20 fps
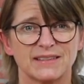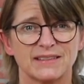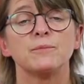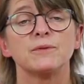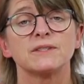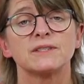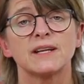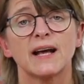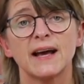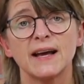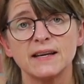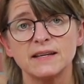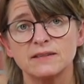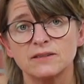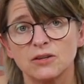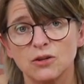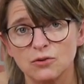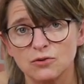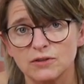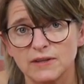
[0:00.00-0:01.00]
And besides
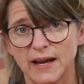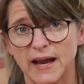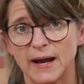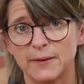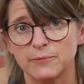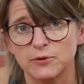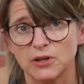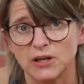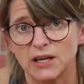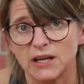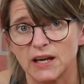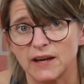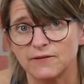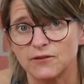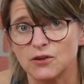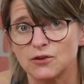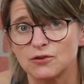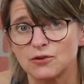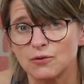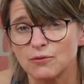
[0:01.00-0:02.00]
closed captioning,
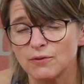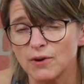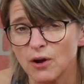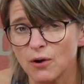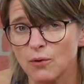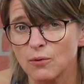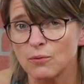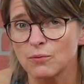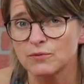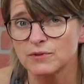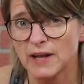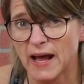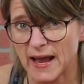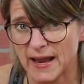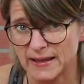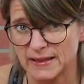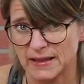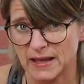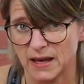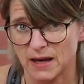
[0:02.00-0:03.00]
if you do know
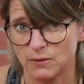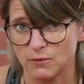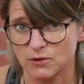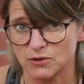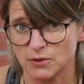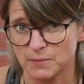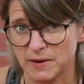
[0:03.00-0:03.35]
sign language,